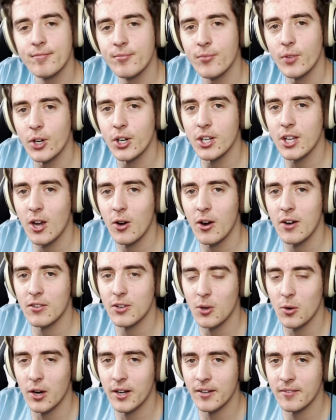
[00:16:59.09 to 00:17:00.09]
There you go,
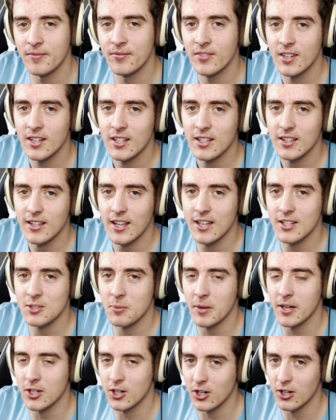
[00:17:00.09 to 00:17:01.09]
everyone. That is
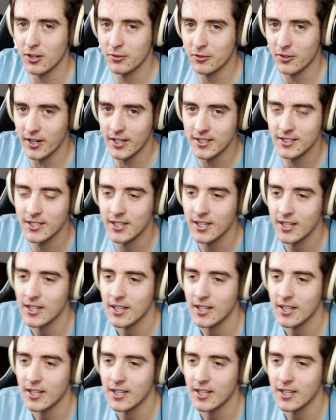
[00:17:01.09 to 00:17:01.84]
my girlfriend.